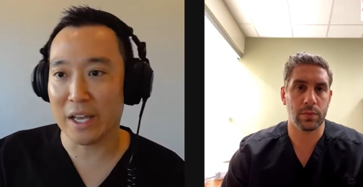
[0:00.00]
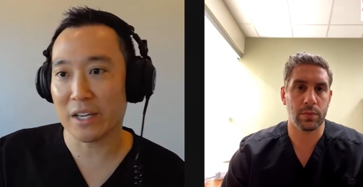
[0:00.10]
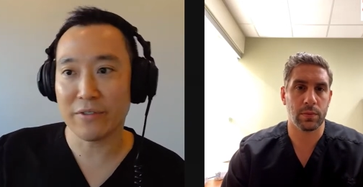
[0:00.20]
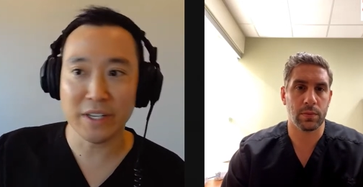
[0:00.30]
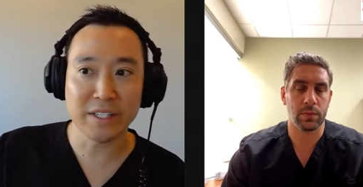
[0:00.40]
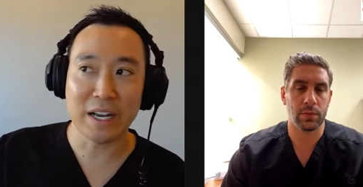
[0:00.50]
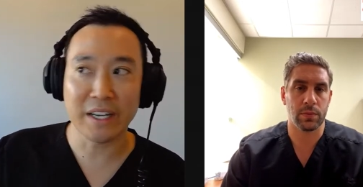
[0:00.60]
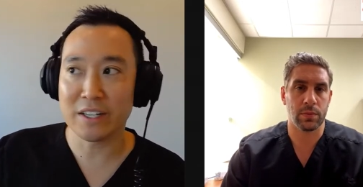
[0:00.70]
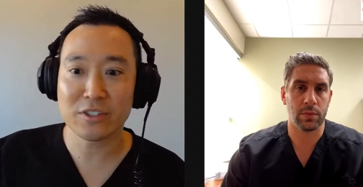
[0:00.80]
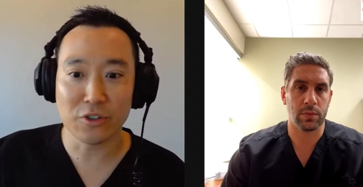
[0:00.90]
Speaker 1: Like if he's not
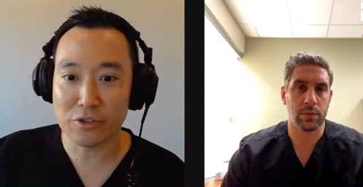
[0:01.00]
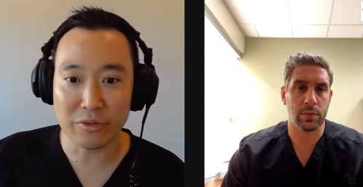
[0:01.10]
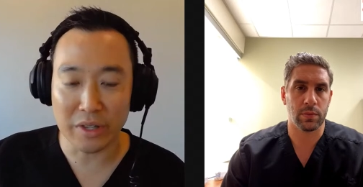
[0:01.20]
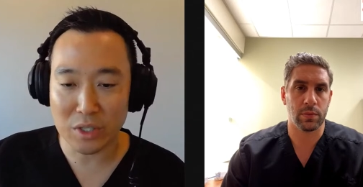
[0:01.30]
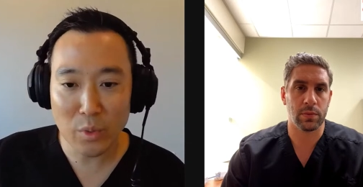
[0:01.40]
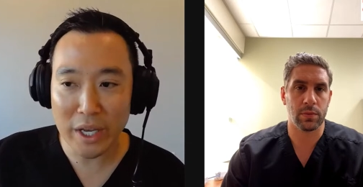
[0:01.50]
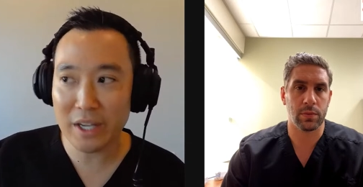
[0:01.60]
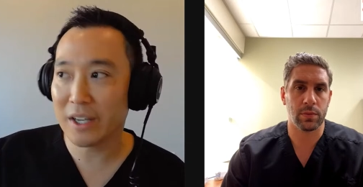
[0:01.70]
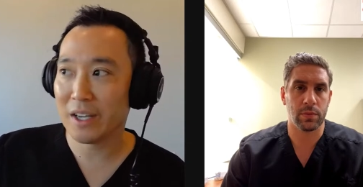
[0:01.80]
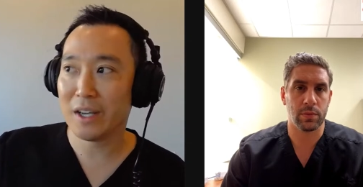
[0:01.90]
getting surgery this
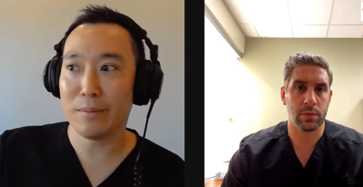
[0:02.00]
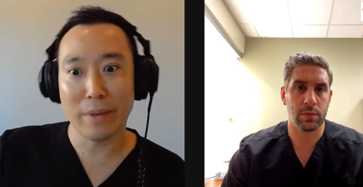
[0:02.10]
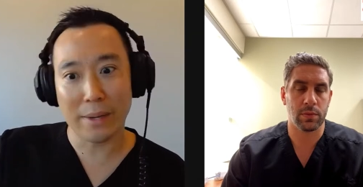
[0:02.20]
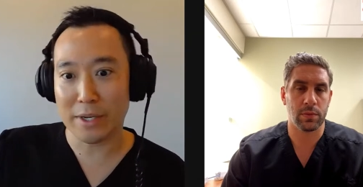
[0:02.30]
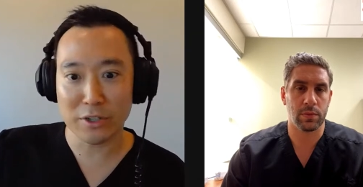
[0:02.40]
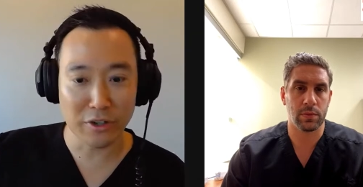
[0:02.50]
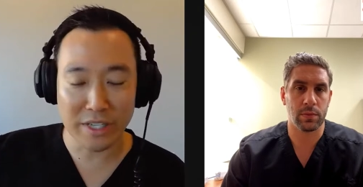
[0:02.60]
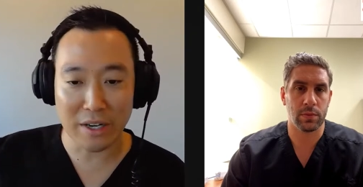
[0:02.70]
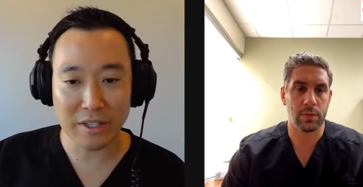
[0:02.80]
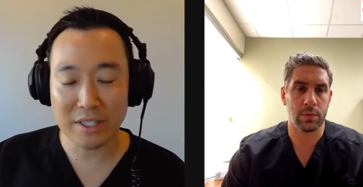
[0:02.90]
week, maybe it
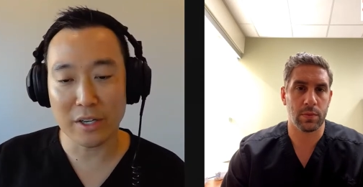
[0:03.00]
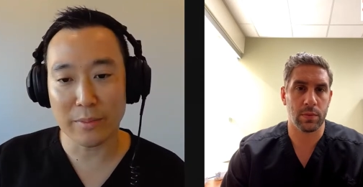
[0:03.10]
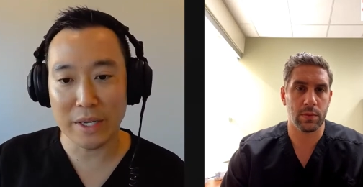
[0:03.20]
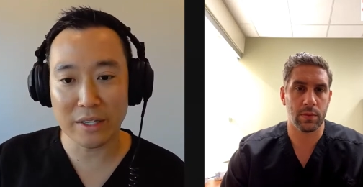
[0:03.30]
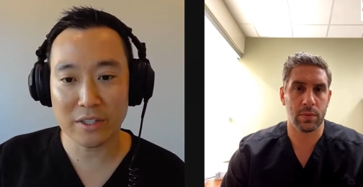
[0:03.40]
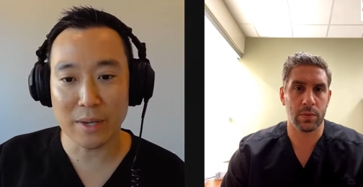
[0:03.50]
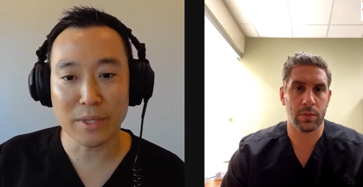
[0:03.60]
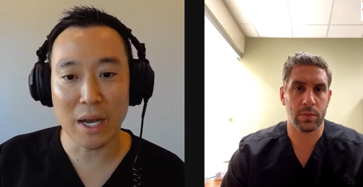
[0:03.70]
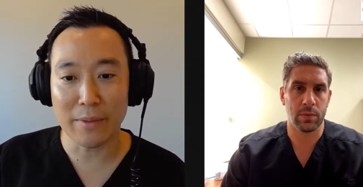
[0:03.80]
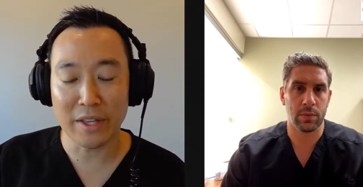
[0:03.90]
turns out it's going to be
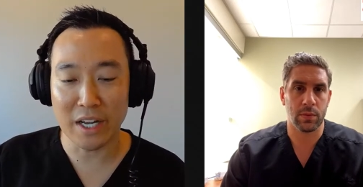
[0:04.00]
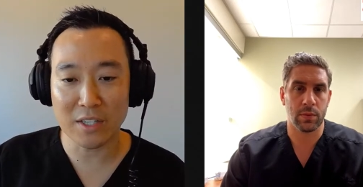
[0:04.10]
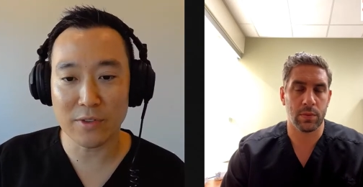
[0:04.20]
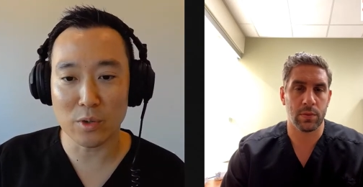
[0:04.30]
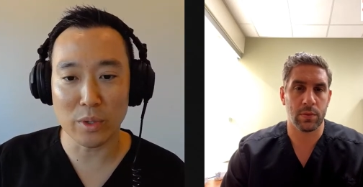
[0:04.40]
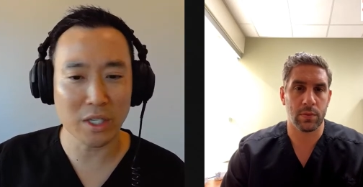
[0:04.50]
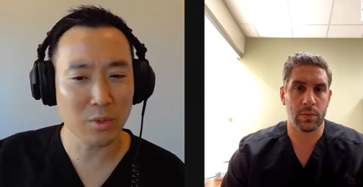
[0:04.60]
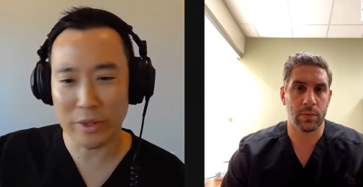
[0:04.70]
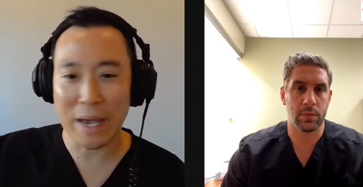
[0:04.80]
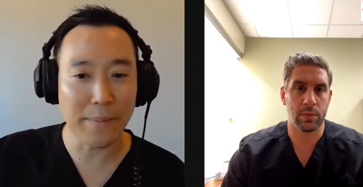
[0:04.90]
sometime in the next few
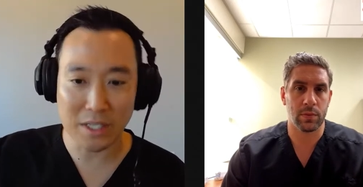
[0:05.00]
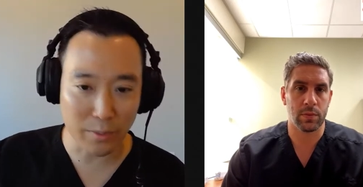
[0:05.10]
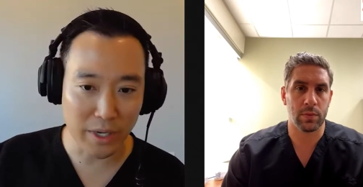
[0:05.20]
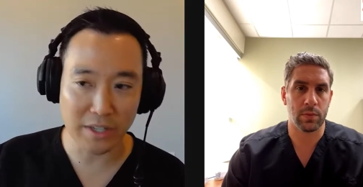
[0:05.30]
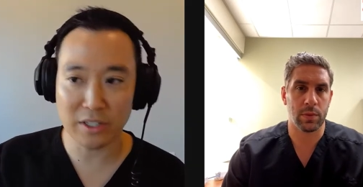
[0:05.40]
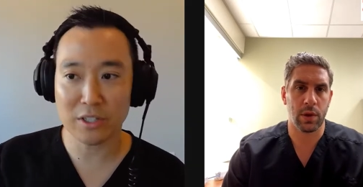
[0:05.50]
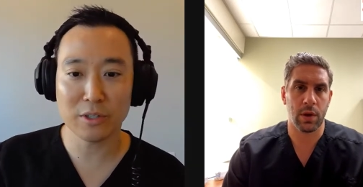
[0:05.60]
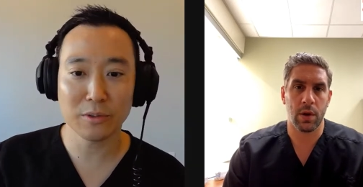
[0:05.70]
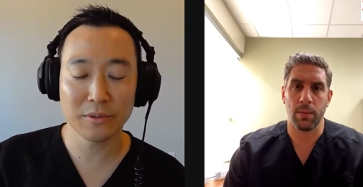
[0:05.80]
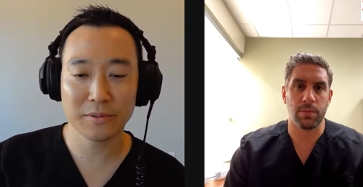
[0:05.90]
weeks. Would that be surprising
Speaker 2: to
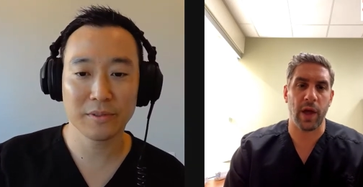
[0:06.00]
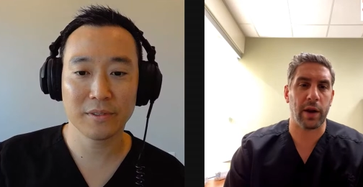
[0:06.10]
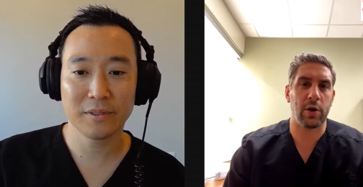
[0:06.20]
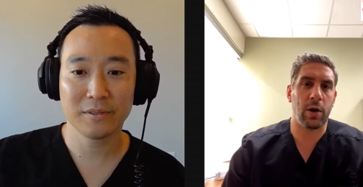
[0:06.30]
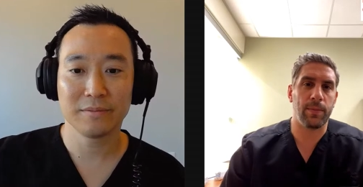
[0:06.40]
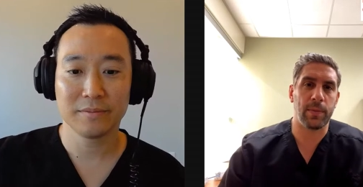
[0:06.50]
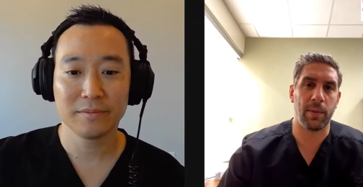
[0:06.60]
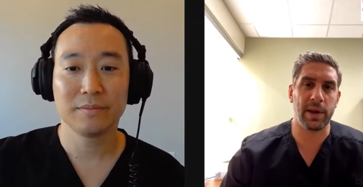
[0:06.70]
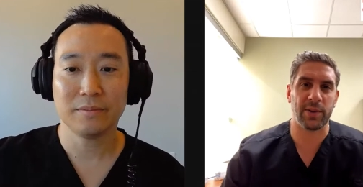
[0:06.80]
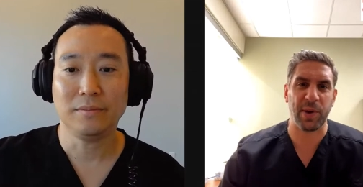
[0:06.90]
you? Not at all. I
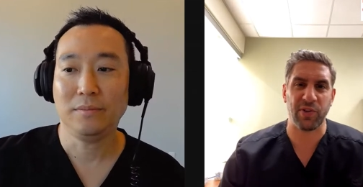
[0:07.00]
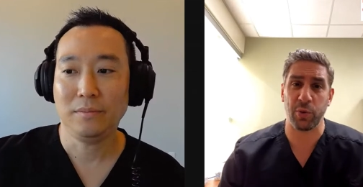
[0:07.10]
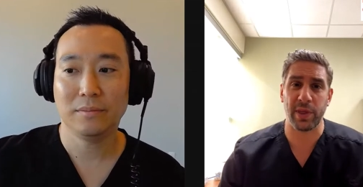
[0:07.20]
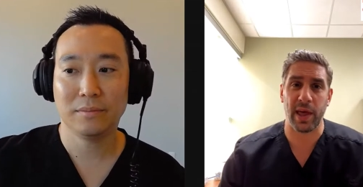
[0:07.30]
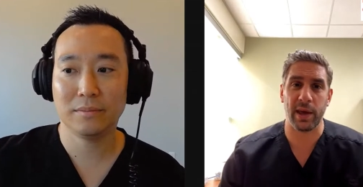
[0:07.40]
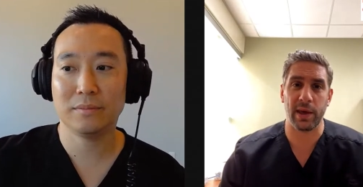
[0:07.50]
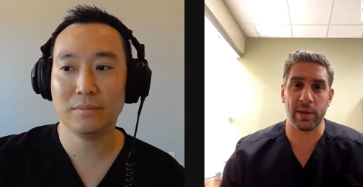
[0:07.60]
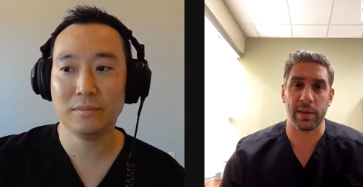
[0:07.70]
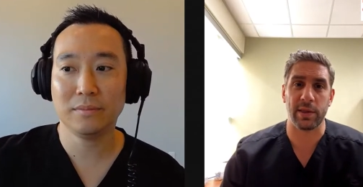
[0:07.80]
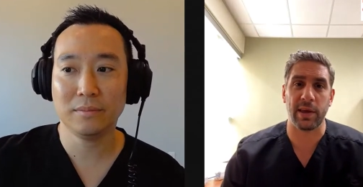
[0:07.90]
mean, especially with that,
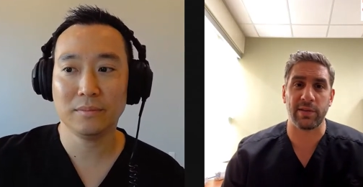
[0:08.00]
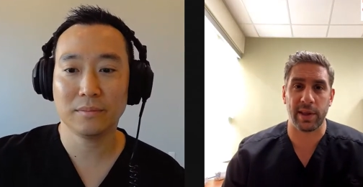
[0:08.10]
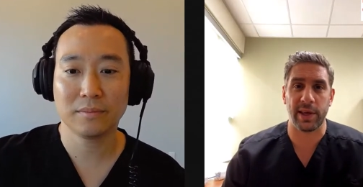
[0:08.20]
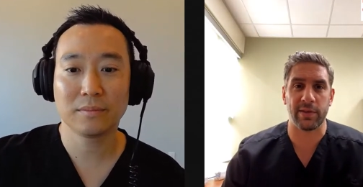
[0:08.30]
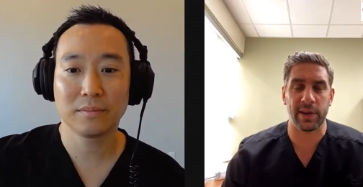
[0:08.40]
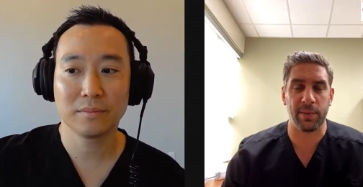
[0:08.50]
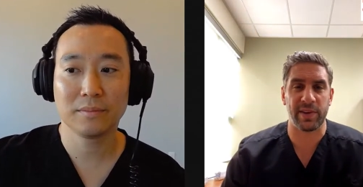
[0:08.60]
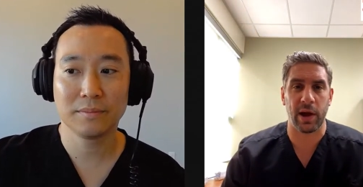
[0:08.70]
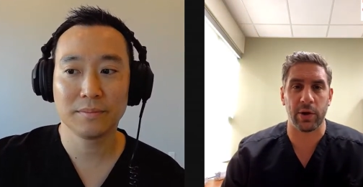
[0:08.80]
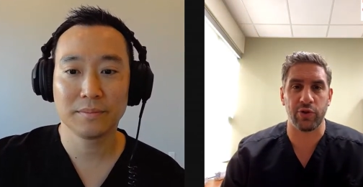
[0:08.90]
they said
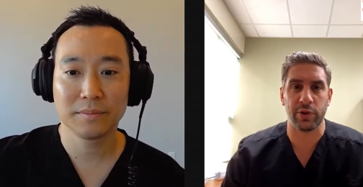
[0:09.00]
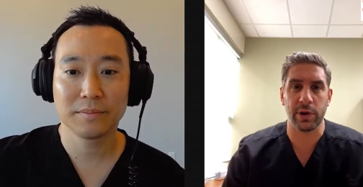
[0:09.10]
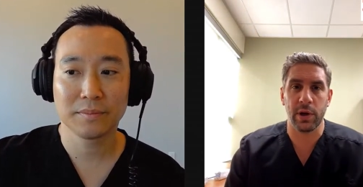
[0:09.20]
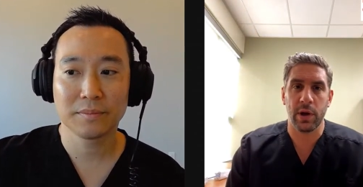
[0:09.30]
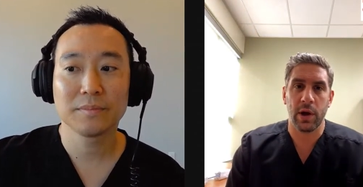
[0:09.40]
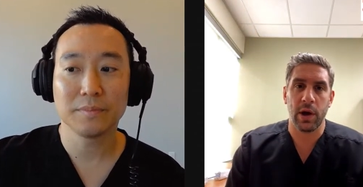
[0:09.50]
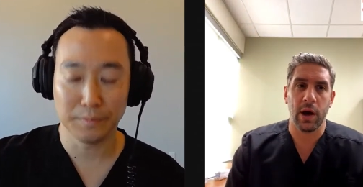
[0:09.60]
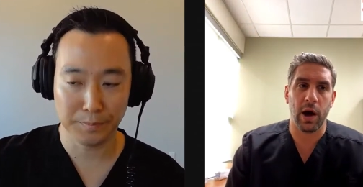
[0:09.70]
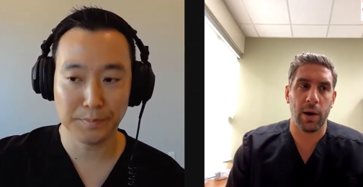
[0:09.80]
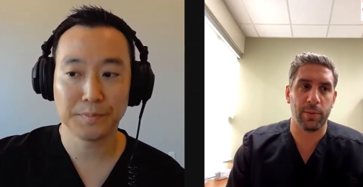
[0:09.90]
MCL injury.
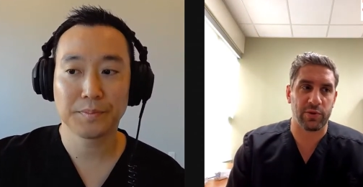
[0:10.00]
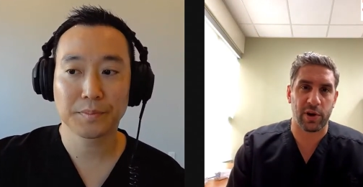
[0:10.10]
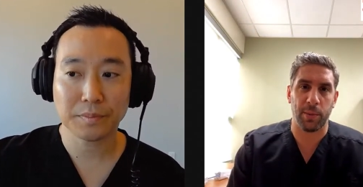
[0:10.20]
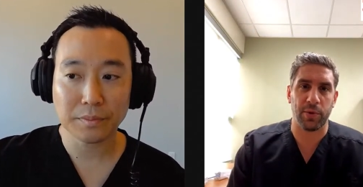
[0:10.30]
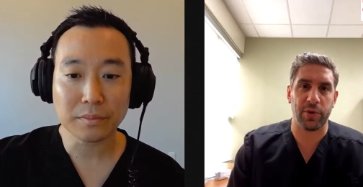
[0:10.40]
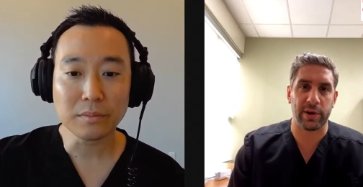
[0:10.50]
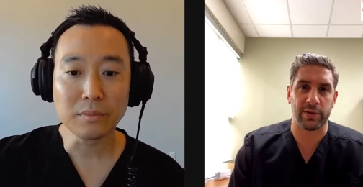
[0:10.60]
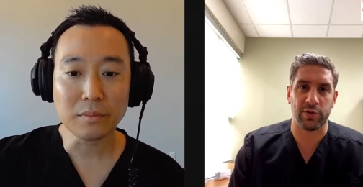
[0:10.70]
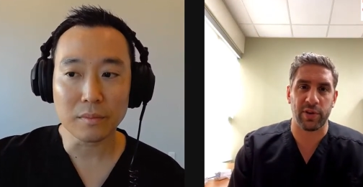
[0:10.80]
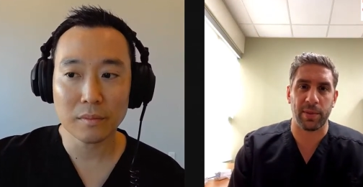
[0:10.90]
Mm-hmm. Um, there's a couple things.
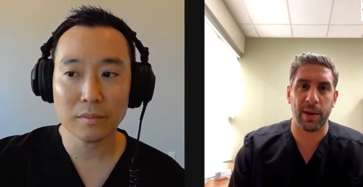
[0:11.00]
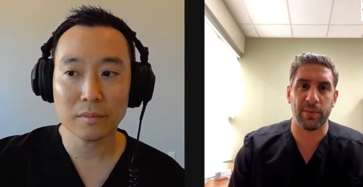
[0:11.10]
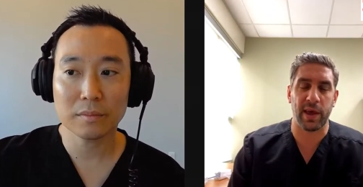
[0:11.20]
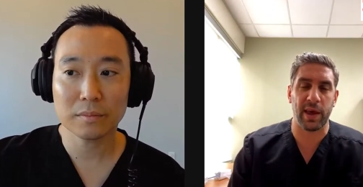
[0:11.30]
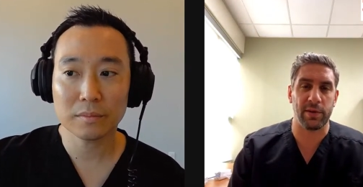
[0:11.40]
So sometimes that